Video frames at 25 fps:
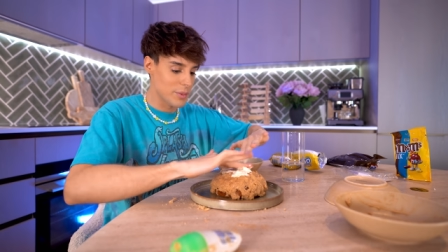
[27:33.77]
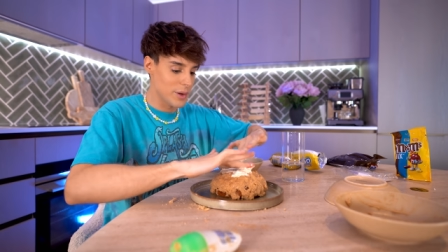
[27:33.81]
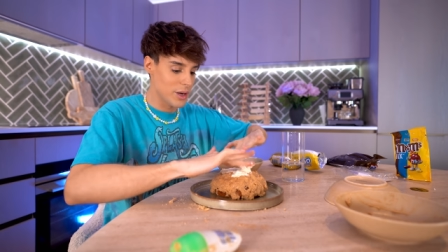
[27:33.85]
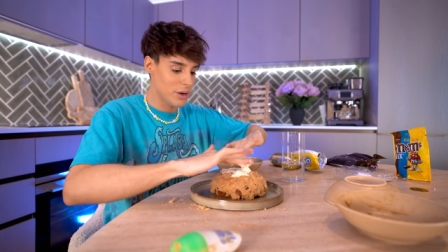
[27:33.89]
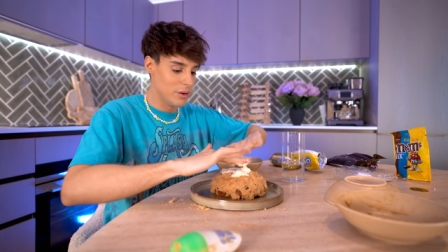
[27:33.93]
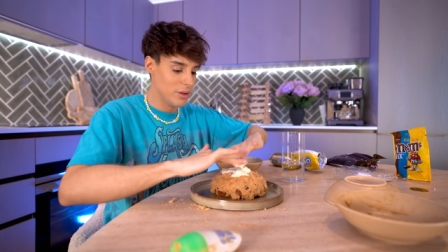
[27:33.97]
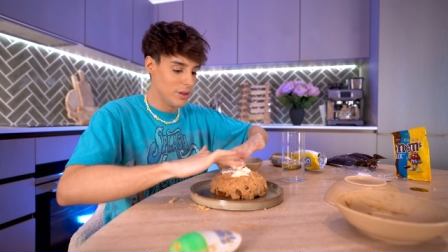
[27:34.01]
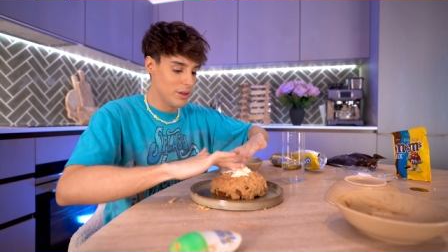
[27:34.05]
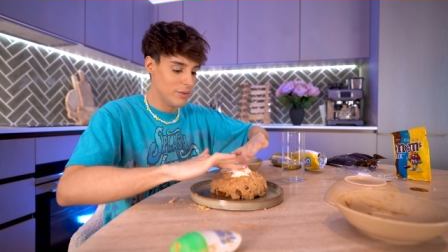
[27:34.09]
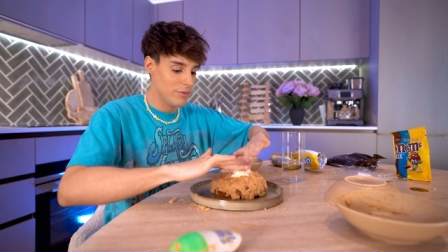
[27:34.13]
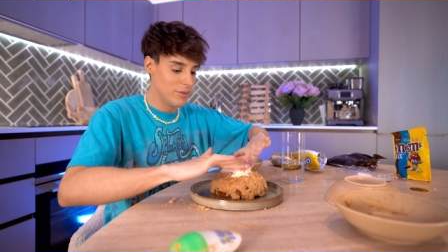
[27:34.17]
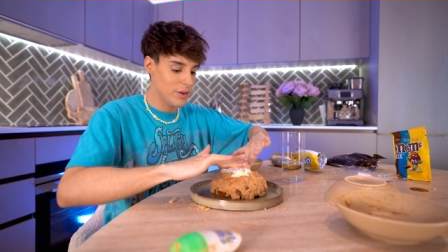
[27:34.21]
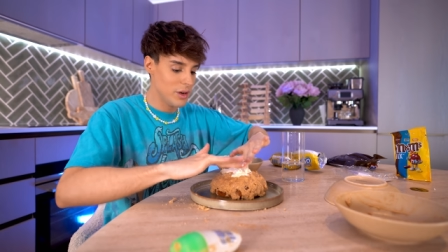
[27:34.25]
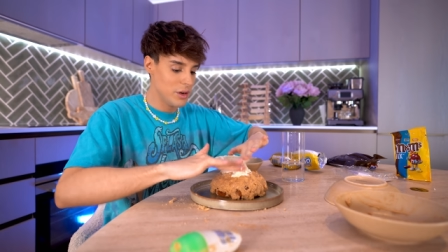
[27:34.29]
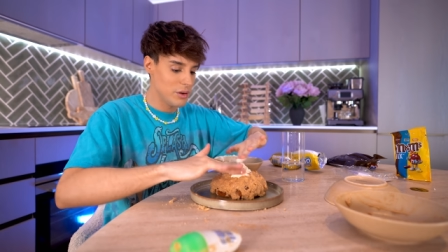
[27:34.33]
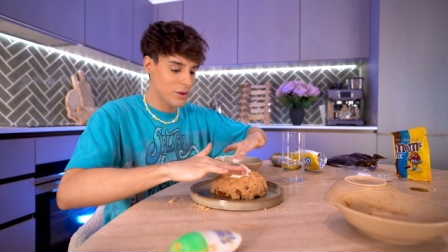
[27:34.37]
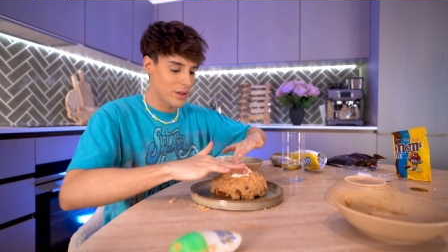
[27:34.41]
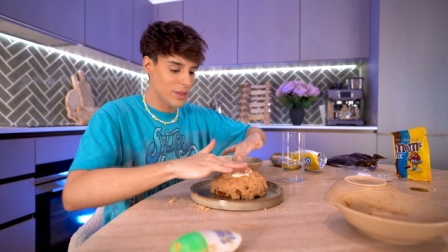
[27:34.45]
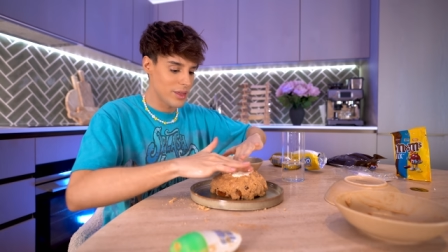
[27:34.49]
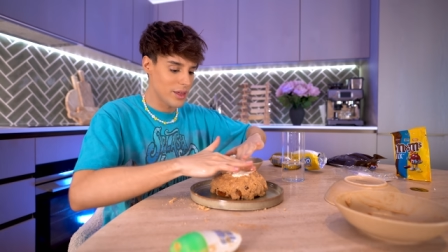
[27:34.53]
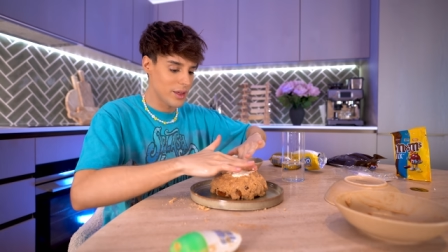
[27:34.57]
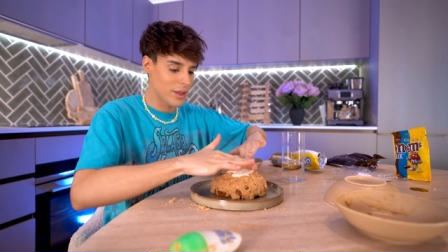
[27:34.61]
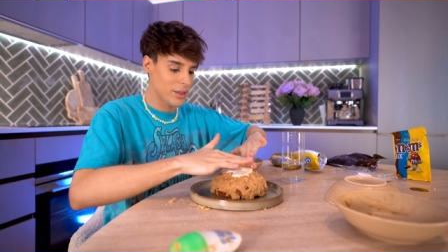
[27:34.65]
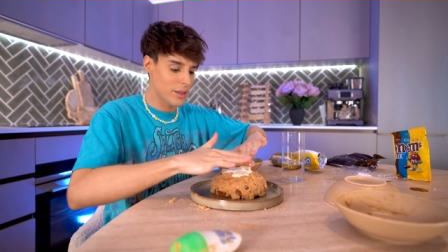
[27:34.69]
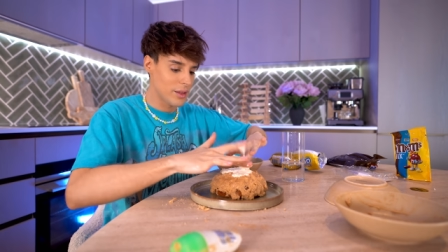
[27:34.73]
I know in the video I
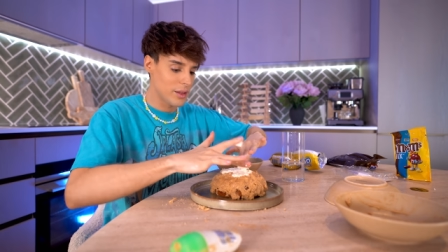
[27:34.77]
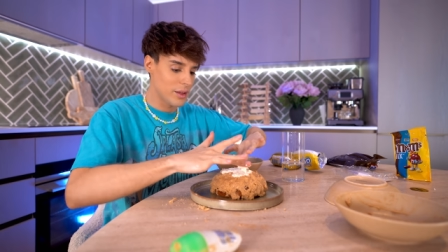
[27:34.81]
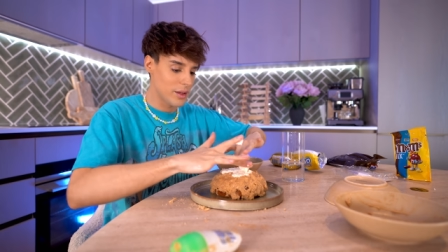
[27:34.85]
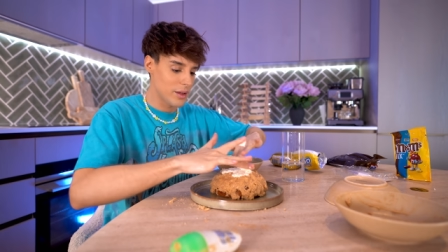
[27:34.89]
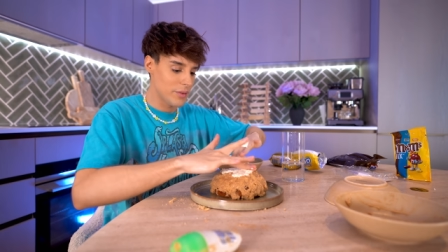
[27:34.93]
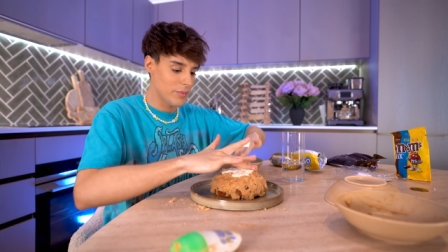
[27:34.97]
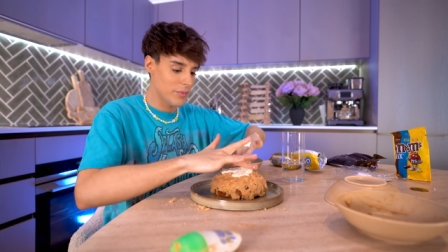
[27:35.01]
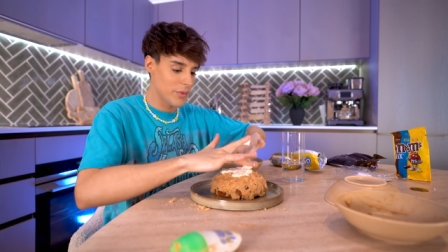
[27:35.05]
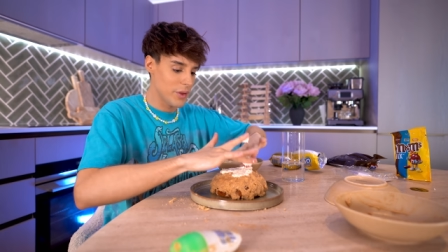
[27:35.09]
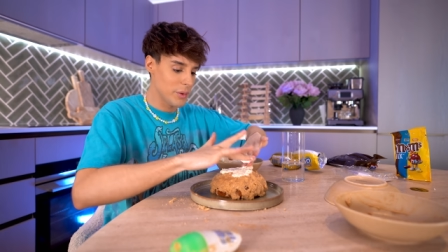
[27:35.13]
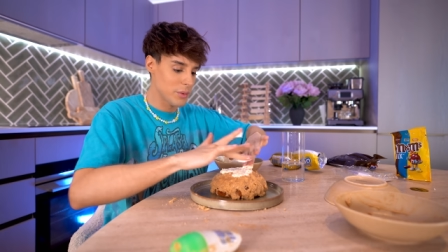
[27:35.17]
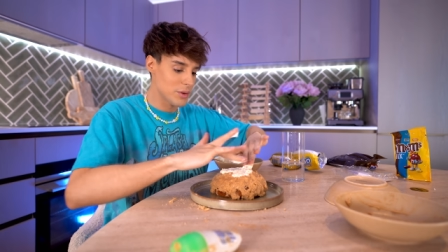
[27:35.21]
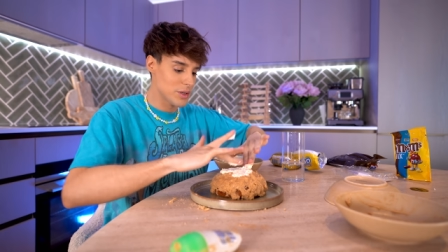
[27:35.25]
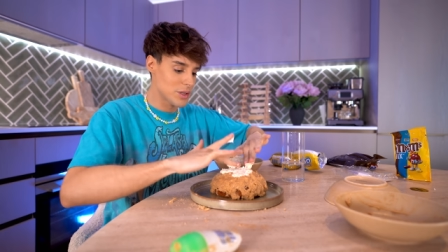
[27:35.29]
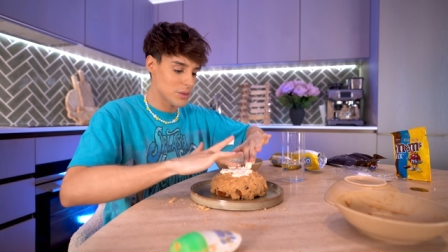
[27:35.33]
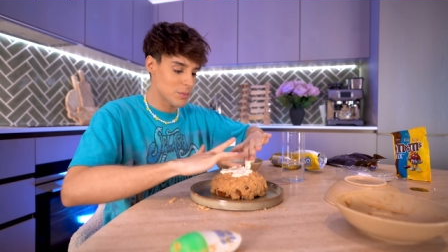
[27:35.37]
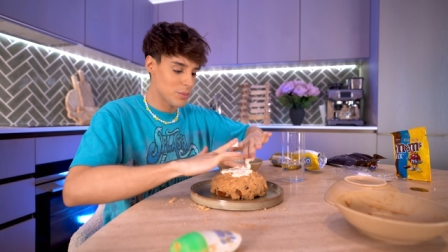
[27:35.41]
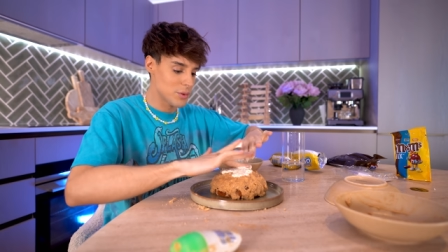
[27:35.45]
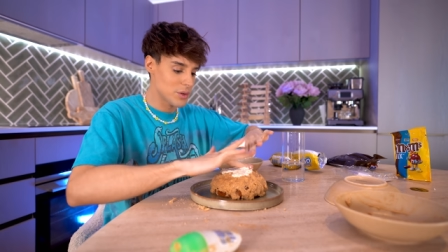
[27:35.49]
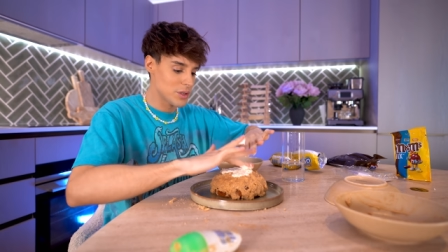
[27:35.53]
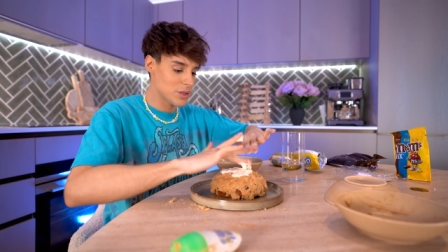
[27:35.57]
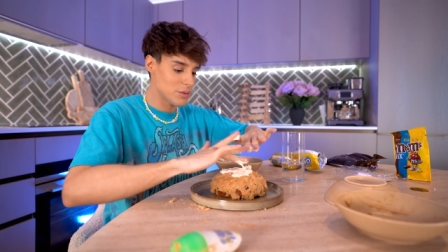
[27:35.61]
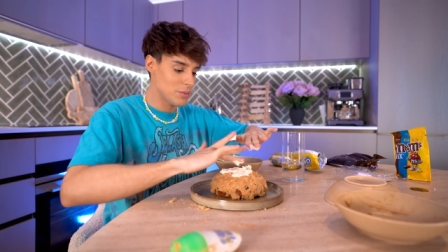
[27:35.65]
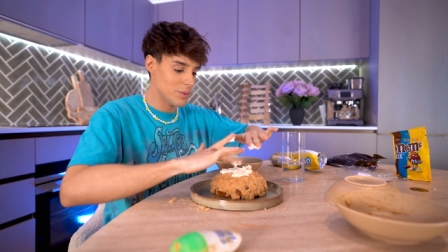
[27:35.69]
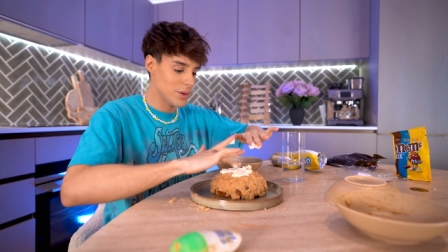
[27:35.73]
think it was
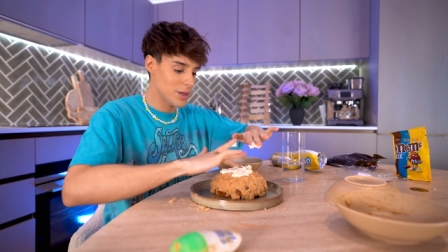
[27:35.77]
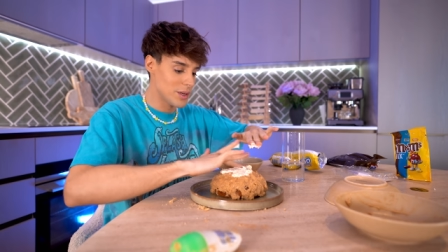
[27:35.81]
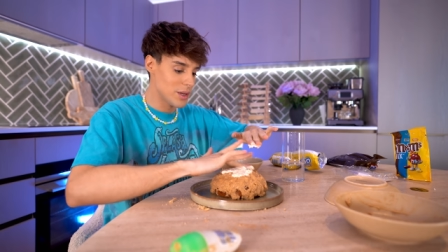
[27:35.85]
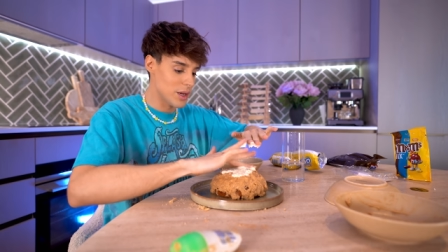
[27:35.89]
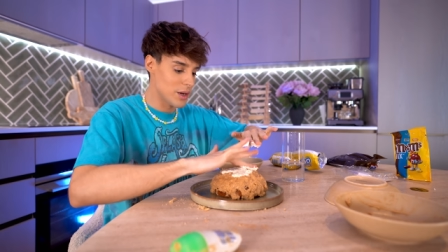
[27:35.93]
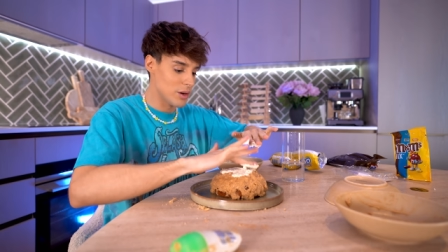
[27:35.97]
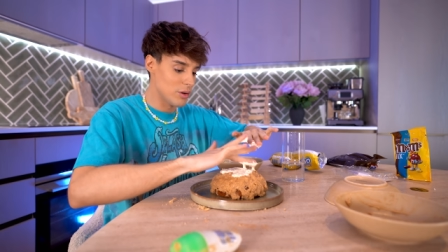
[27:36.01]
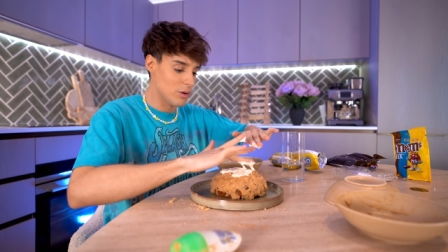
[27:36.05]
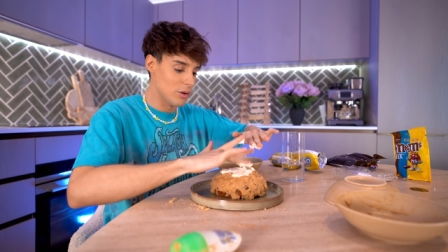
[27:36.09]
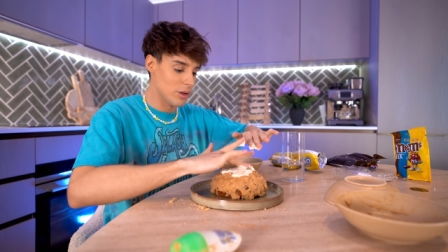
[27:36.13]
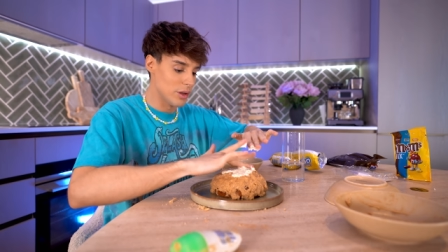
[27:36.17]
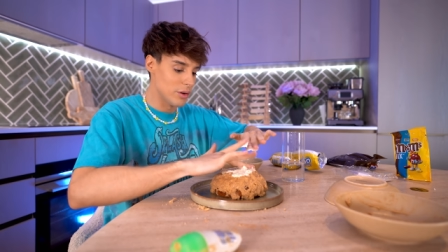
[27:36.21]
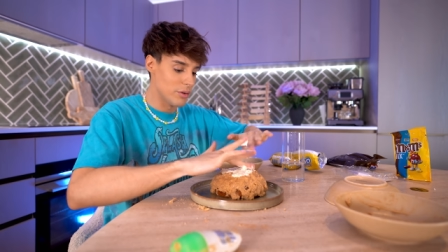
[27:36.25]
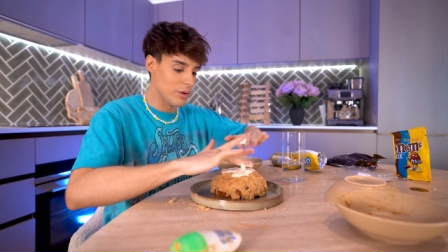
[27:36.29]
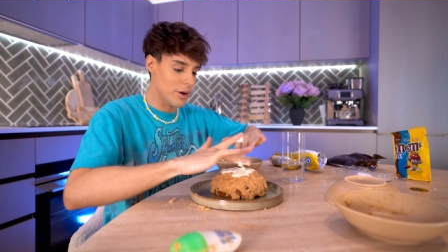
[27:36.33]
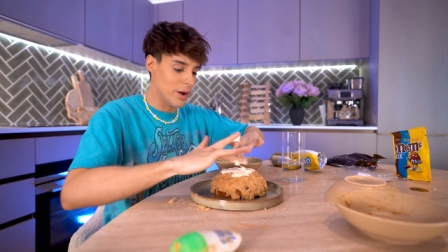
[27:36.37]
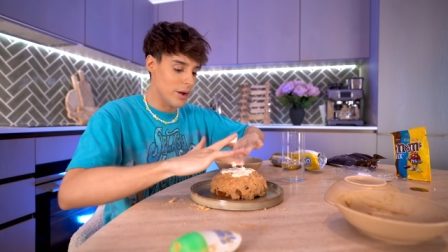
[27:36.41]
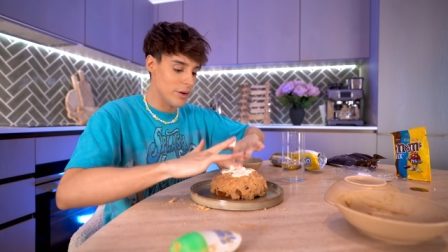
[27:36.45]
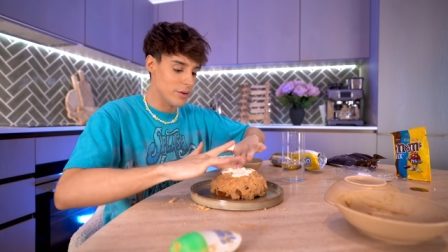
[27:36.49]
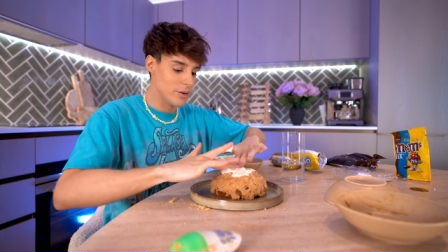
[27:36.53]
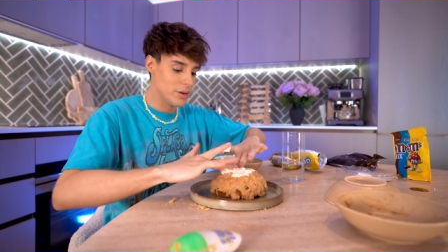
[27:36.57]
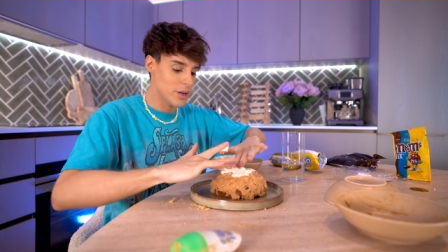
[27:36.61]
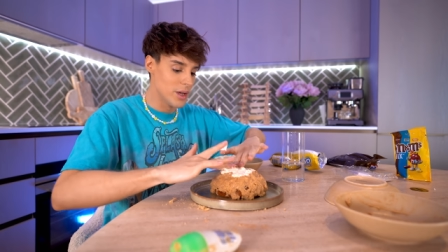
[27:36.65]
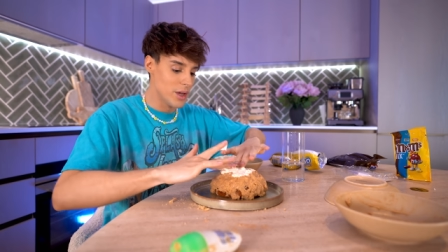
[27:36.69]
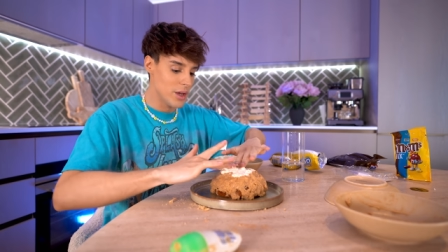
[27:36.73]
supposed to be done all
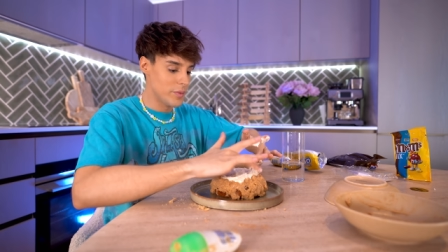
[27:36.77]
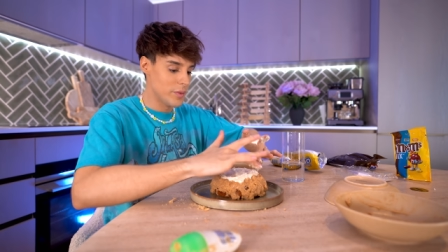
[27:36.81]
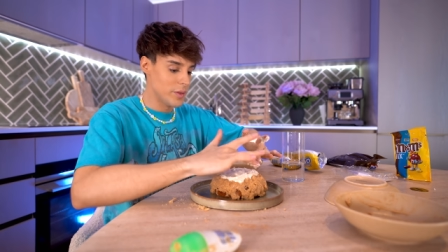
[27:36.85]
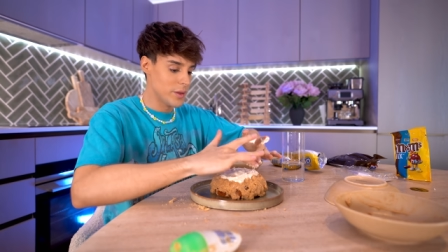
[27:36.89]
around.